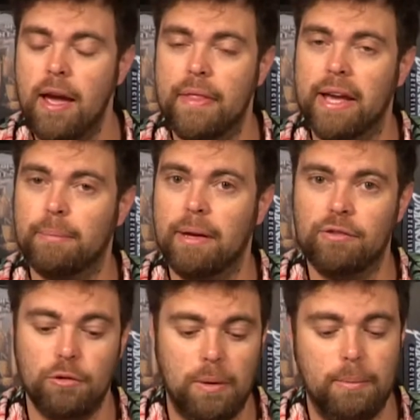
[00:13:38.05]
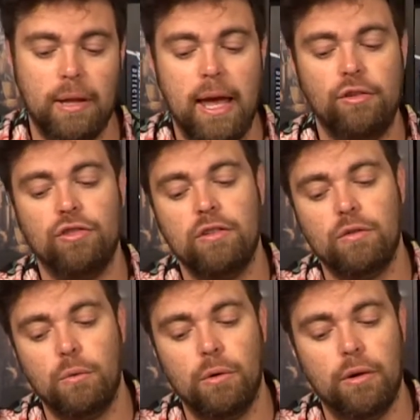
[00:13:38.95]
and that can make certain people
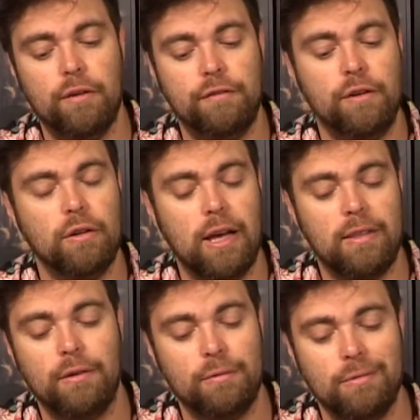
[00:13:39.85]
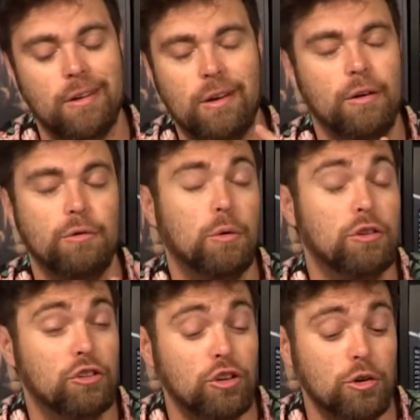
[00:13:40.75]
anxious or uh, feel like they're, I don't know what
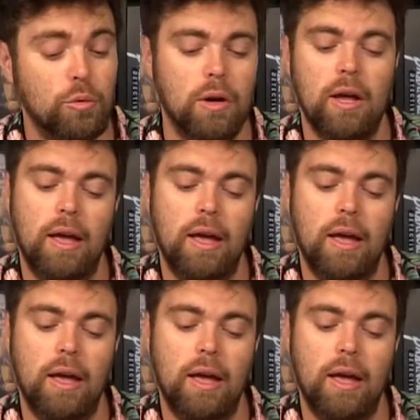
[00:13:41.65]
to do,